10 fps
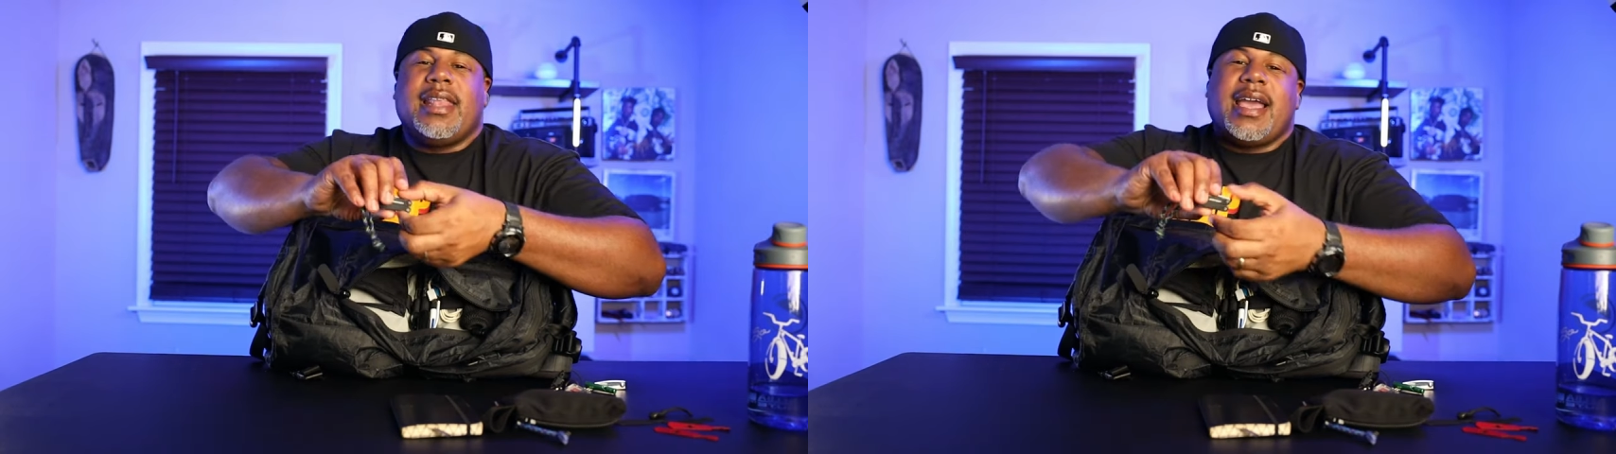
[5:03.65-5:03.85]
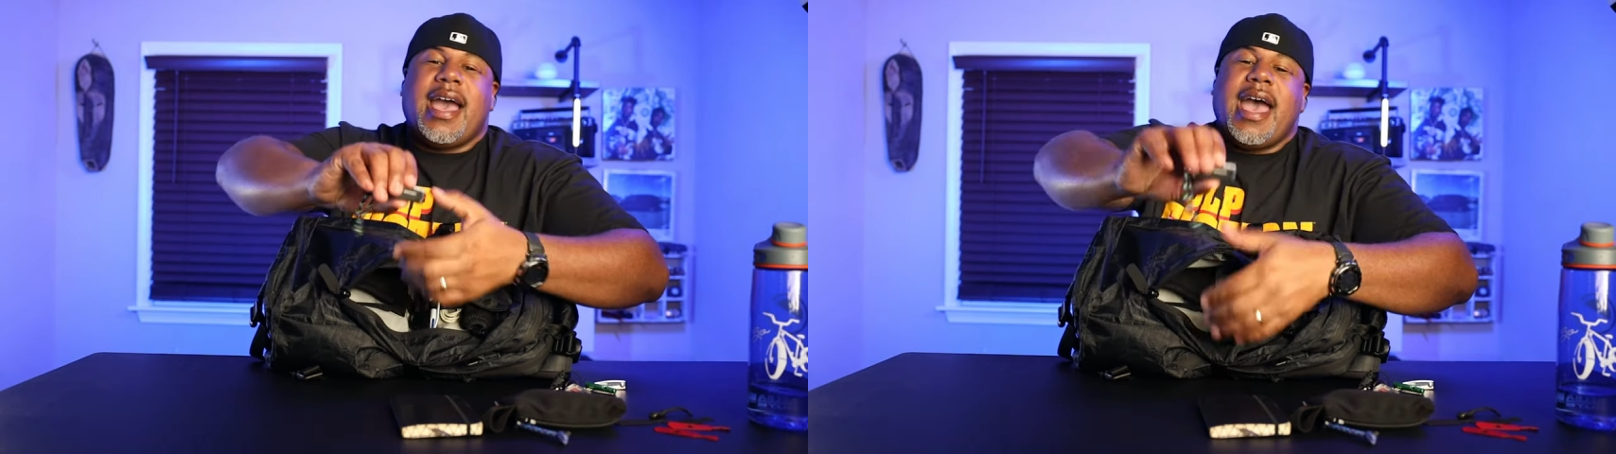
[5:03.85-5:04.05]

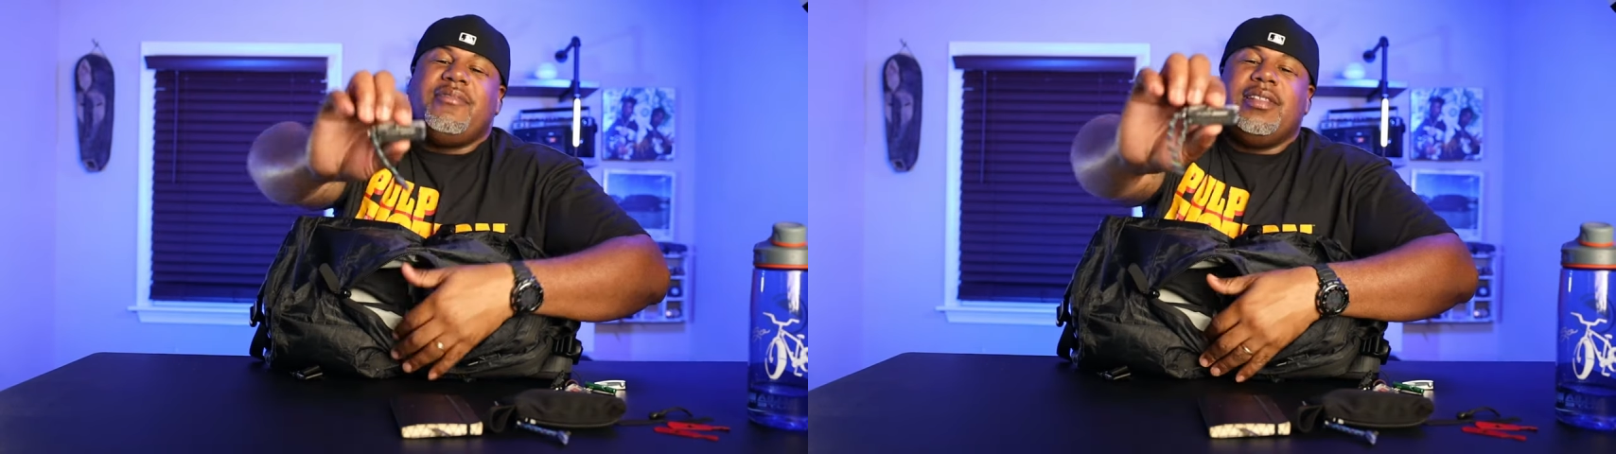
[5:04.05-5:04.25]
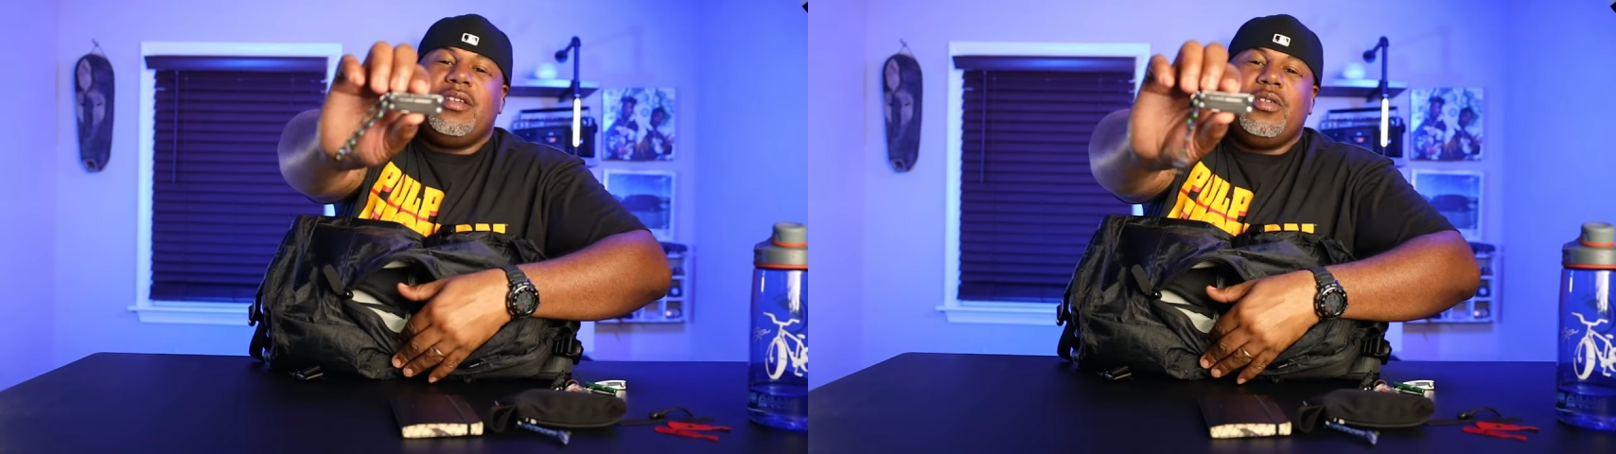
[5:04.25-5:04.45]
like I have
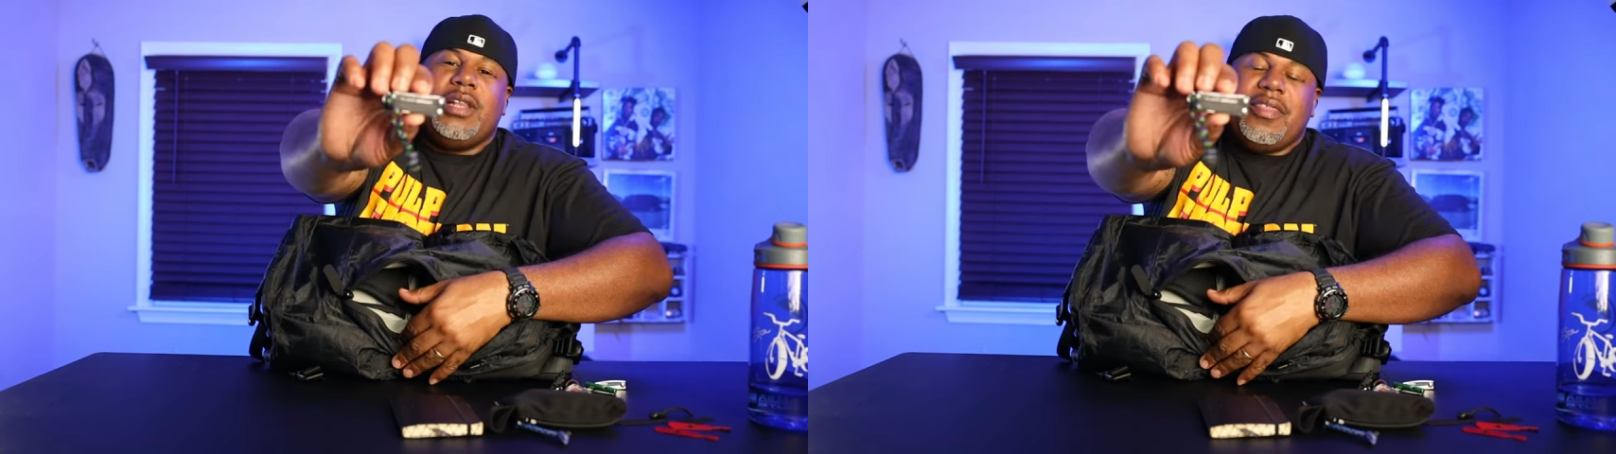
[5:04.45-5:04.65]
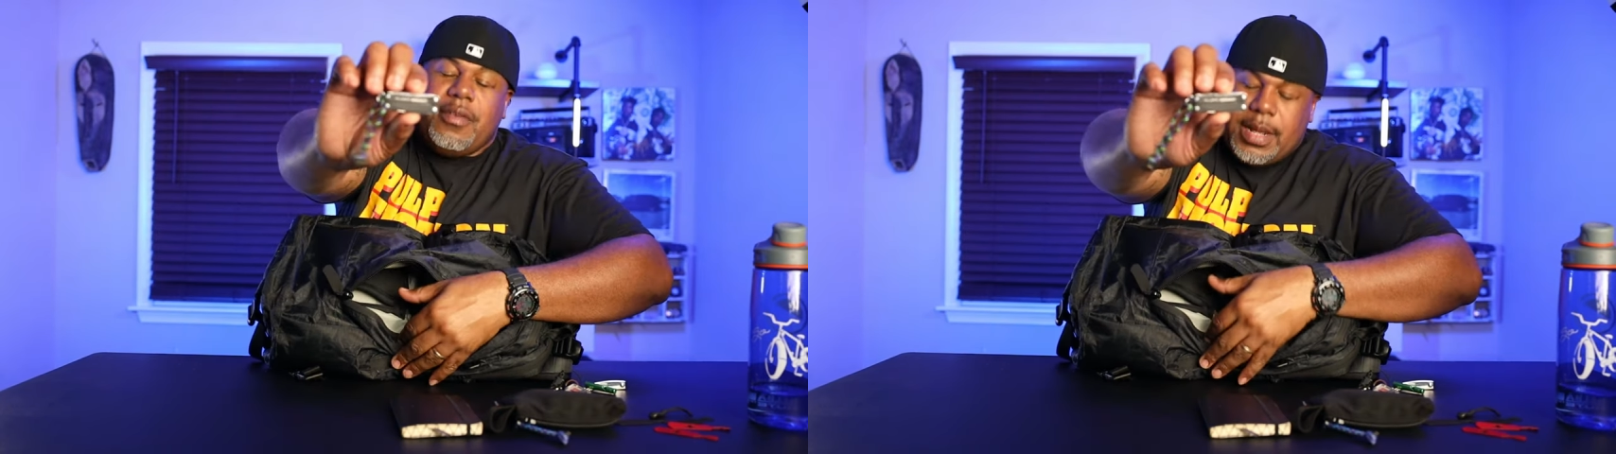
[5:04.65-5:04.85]
the little
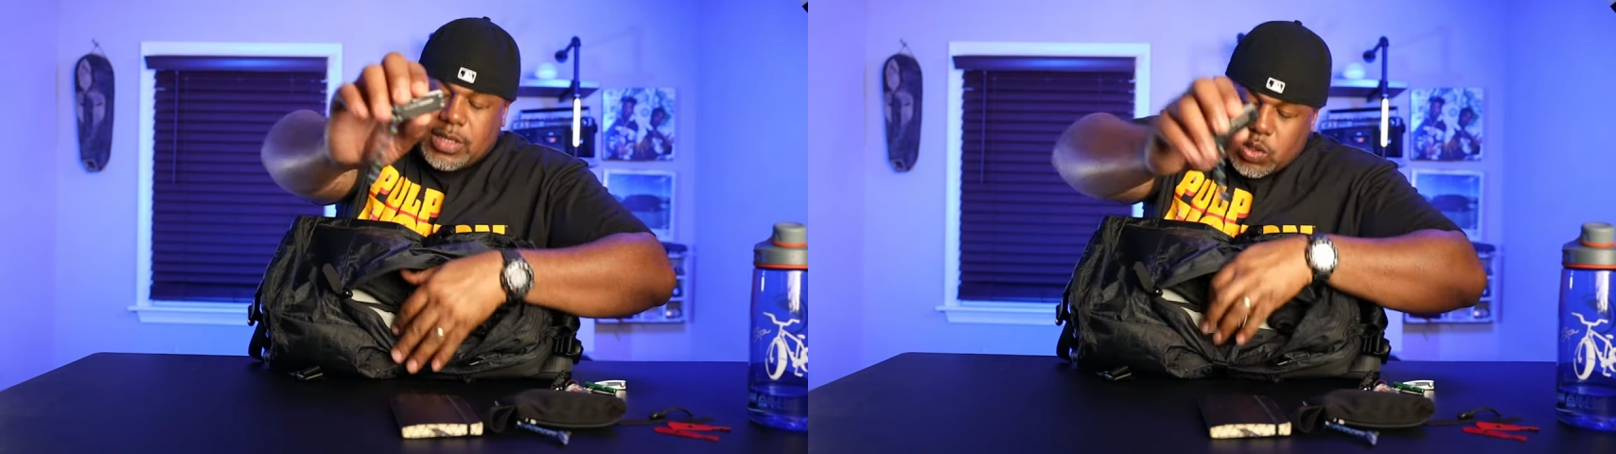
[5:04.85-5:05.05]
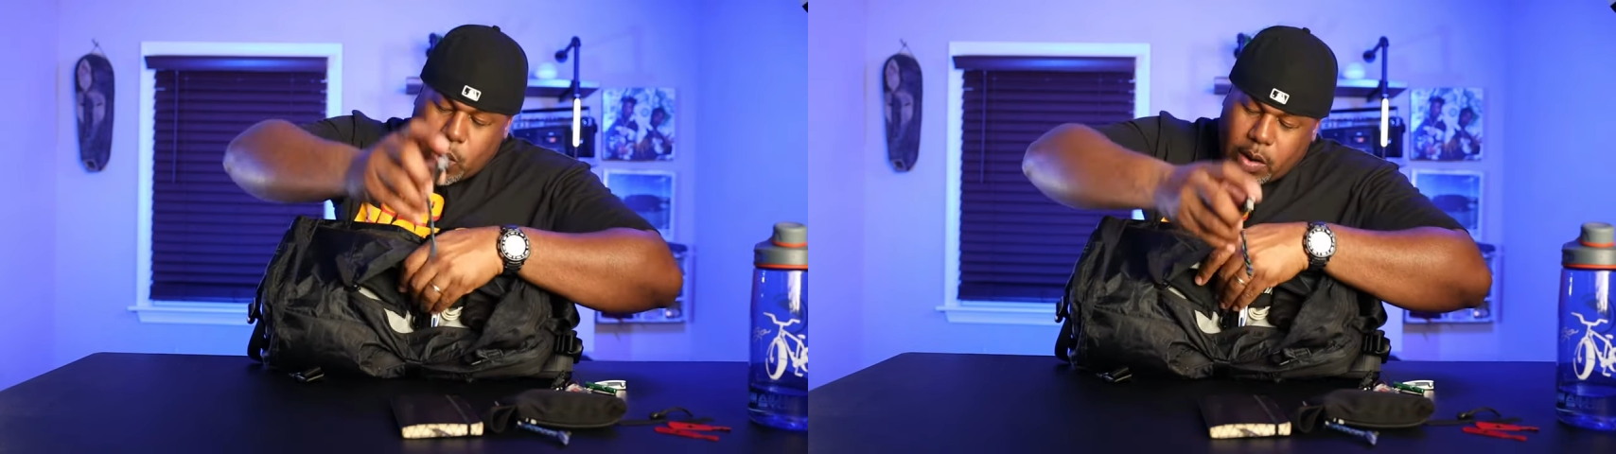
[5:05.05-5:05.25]
Leatherman
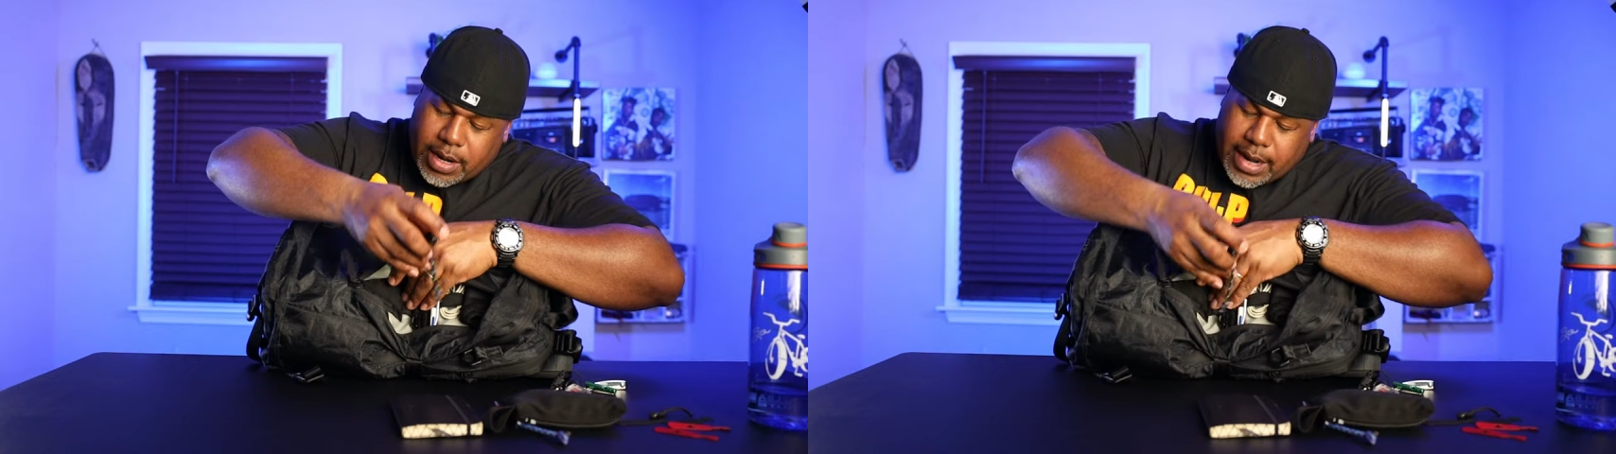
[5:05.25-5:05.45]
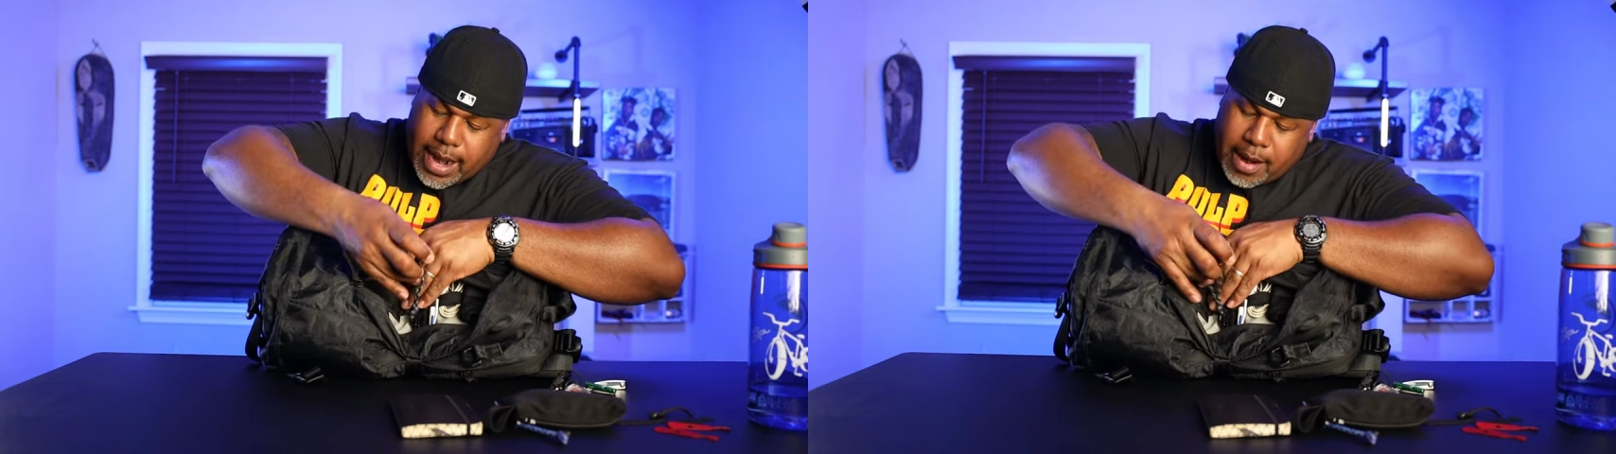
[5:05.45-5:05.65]
squirt
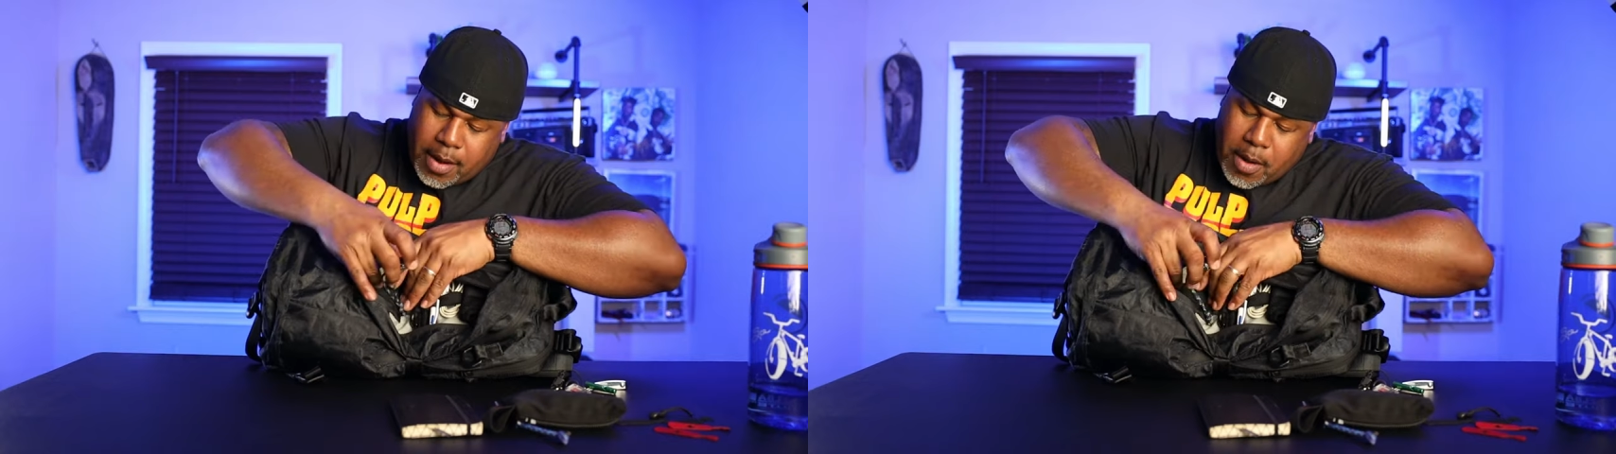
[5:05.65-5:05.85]
in there.